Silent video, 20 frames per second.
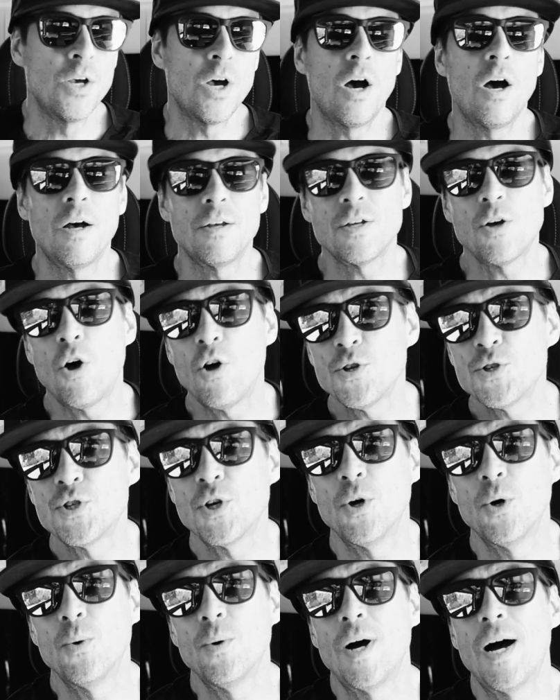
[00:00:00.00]

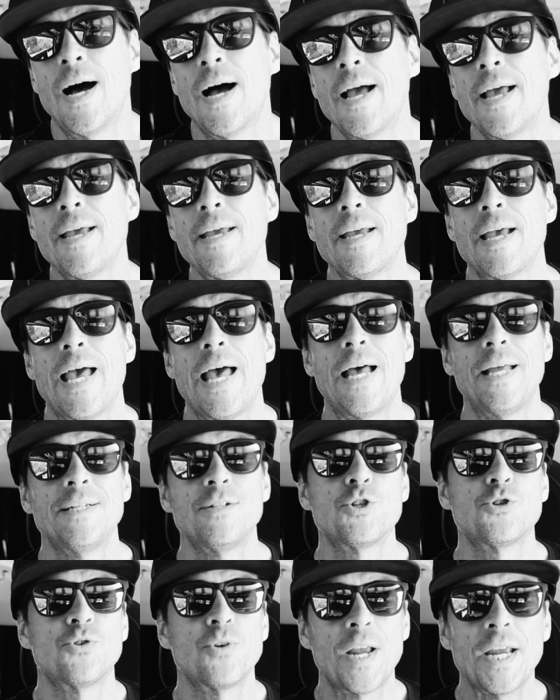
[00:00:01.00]
Also, I had
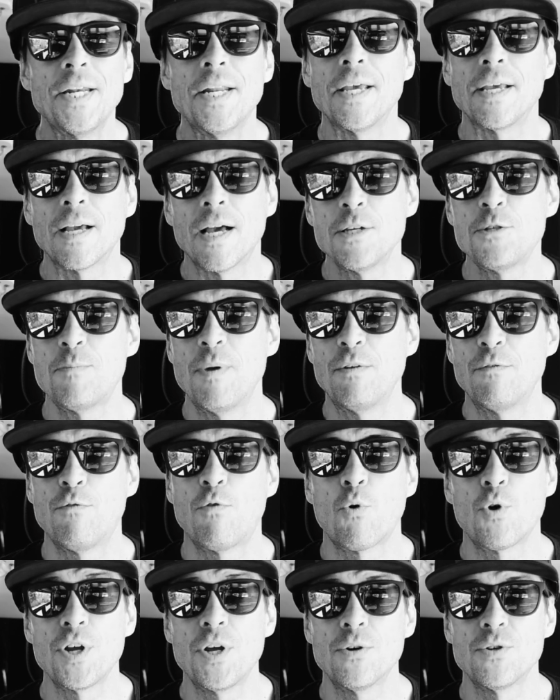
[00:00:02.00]
training. I spent
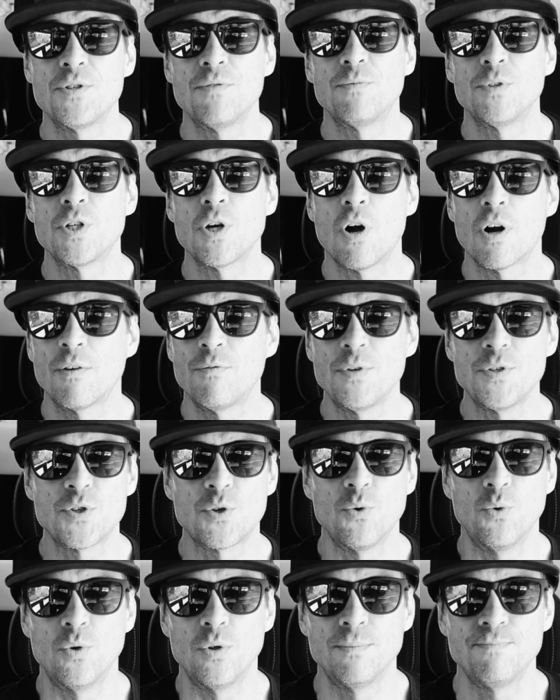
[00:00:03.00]
4 years in photography
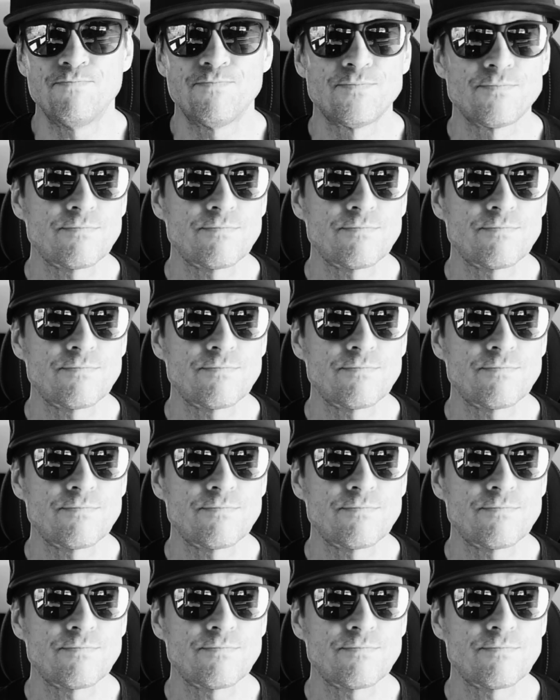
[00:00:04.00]
school.